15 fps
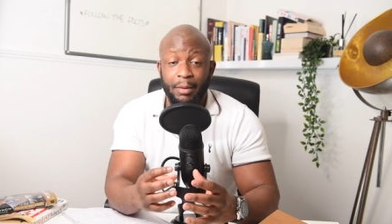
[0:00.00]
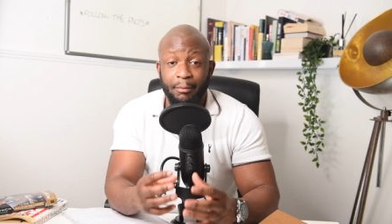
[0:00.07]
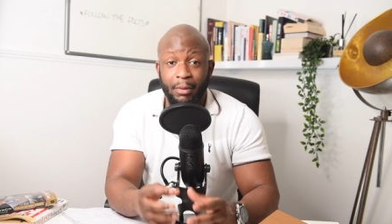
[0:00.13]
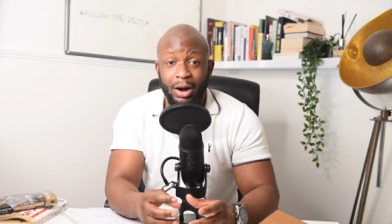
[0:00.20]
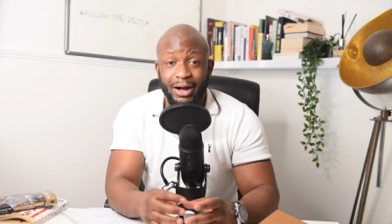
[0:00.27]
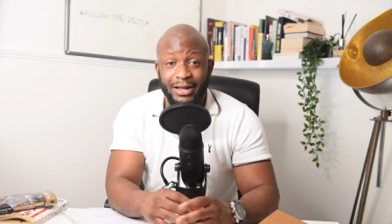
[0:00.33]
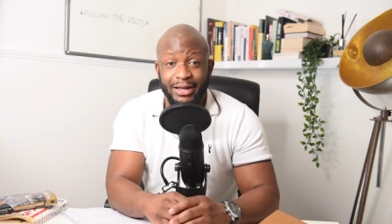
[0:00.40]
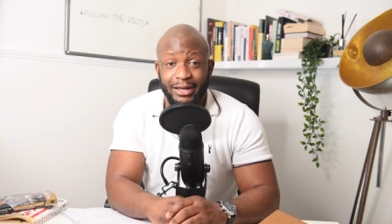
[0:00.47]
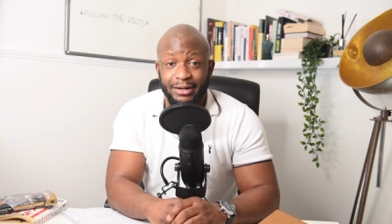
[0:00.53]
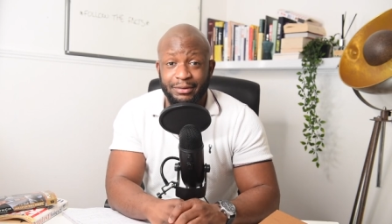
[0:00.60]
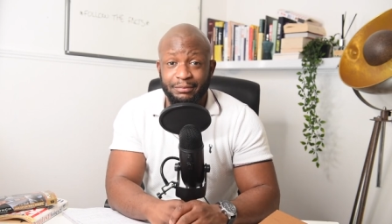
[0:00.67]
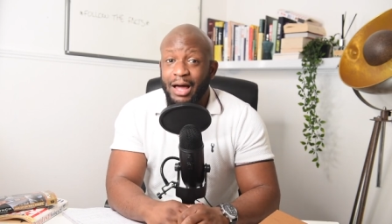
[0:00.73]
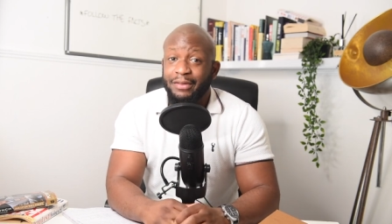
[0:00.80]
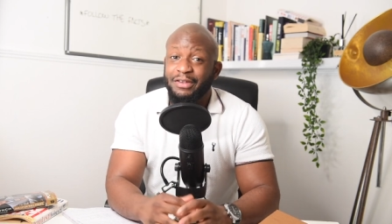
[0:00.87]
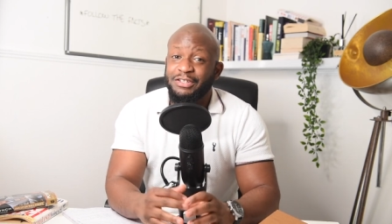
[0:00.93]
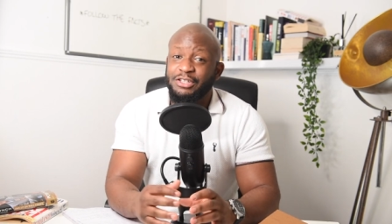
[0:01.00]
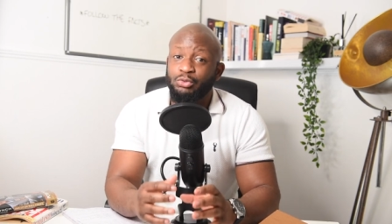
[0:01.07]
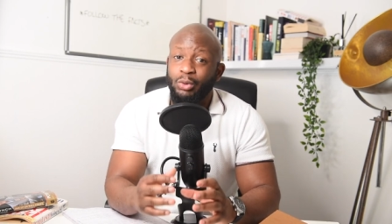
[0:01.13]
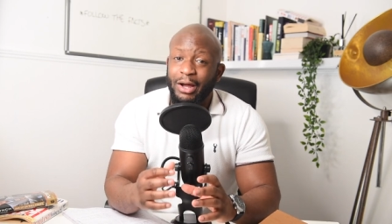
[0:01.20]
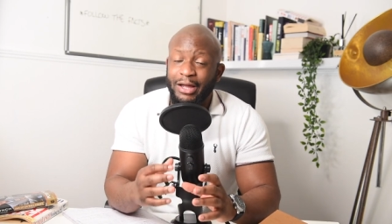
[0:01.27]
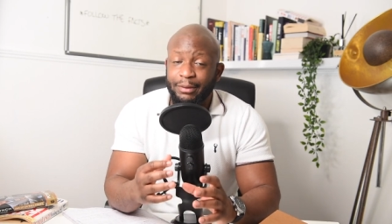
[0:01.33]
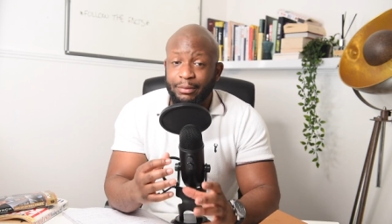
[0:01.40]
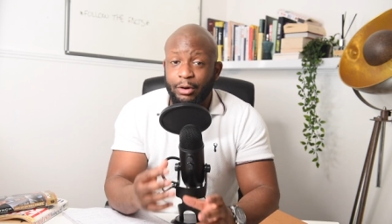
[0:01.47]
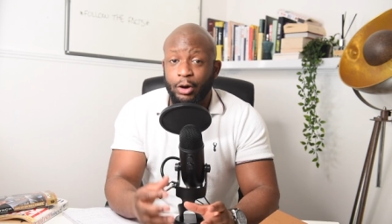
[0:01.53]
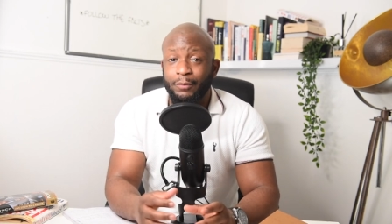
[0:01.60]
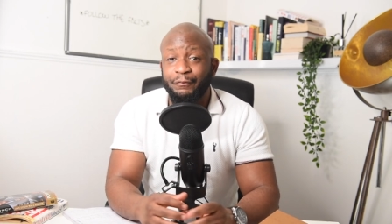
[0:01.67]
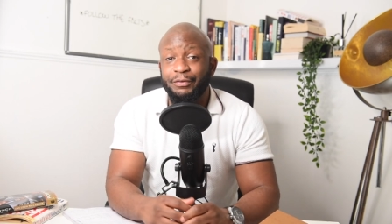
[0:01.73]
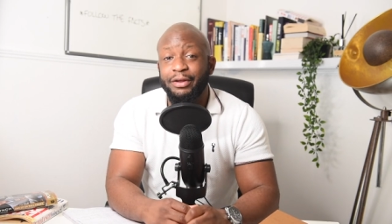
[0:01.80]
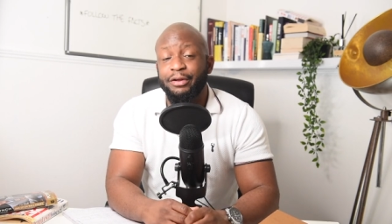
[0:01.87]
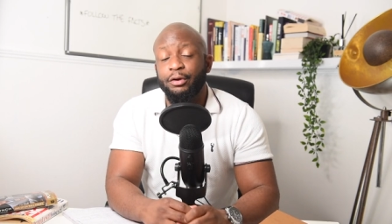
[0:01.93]
market, and this is why I'm
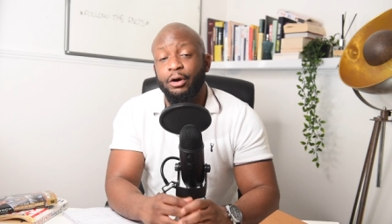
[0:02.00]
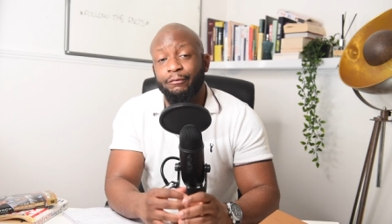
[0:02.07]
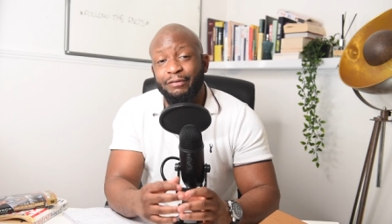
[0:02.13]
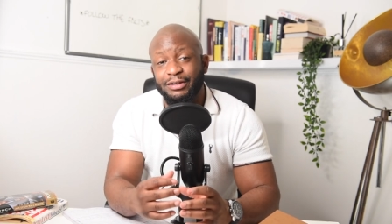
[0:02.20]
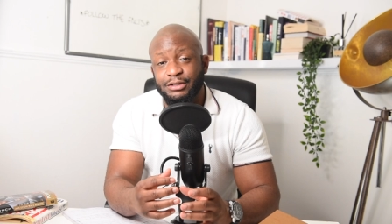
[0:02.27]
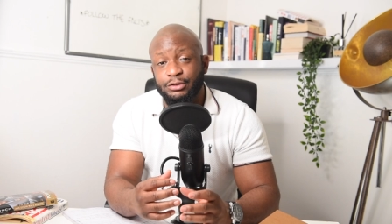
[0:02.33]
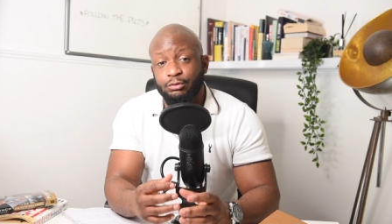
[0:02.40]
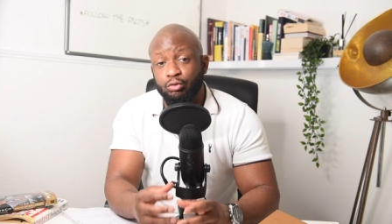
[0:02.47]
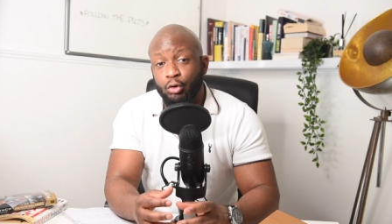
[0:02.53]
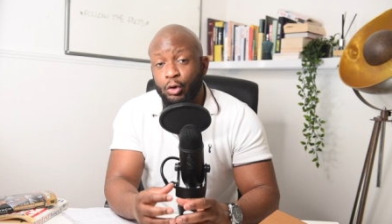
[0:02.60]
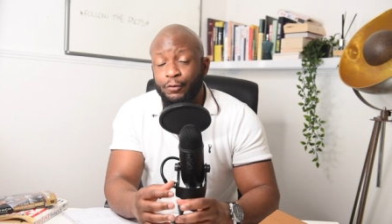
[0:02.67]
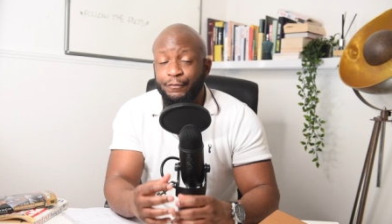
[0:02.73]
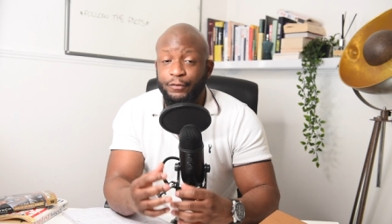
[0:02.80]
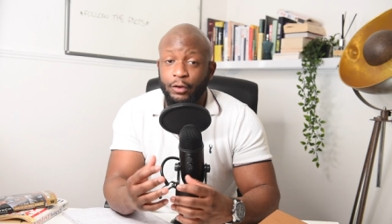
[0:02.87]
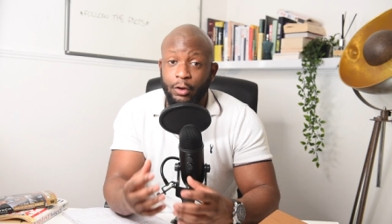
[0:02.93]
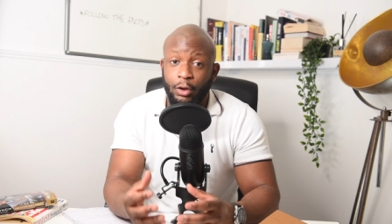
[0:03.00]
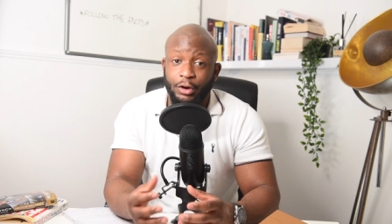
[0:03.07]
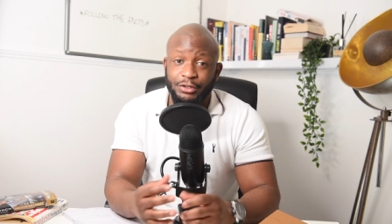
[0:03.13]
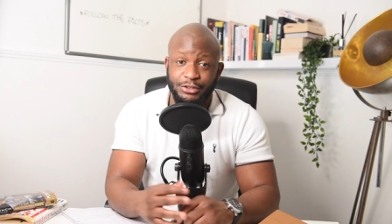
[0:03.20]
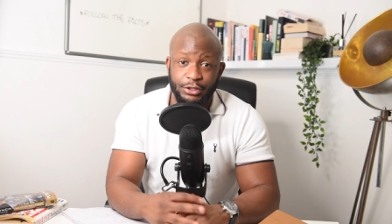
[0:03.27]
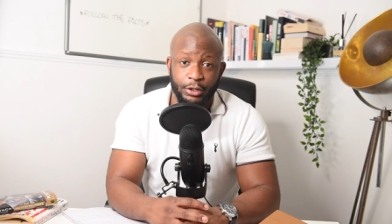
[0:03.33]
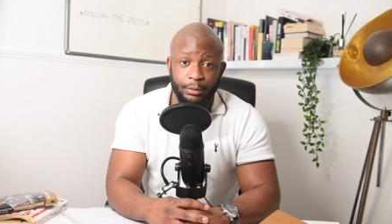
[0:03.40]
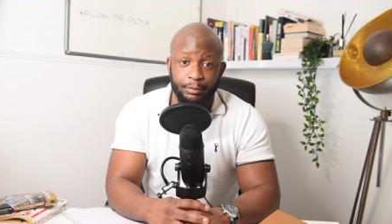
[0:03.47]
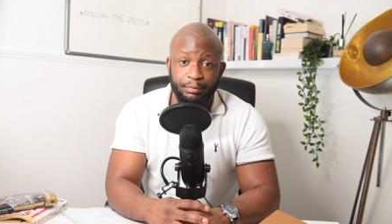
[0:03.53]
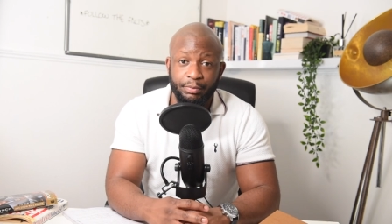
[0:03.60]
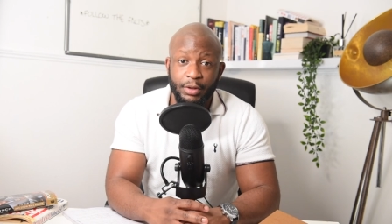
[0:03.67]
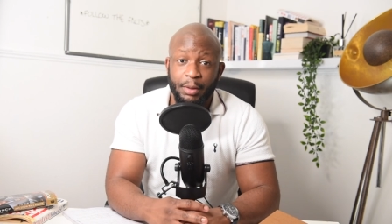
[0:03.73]
confident of its growth long term.